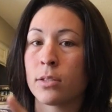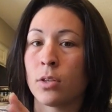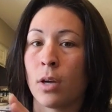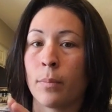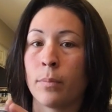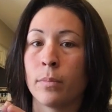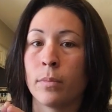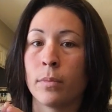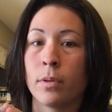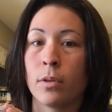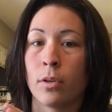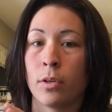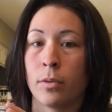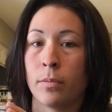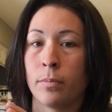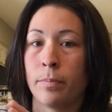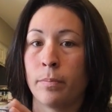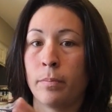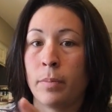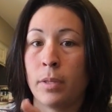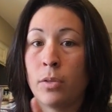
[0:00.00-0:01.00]
So I'm going to
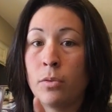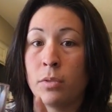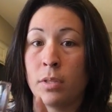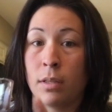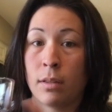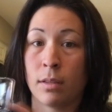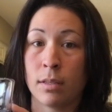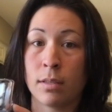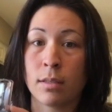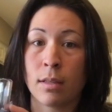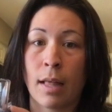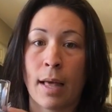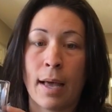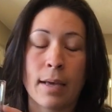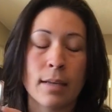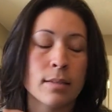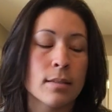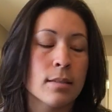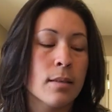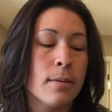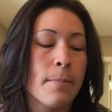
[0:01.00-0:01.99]
be using this
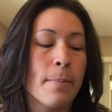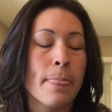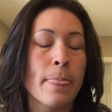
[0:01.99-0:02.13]
glass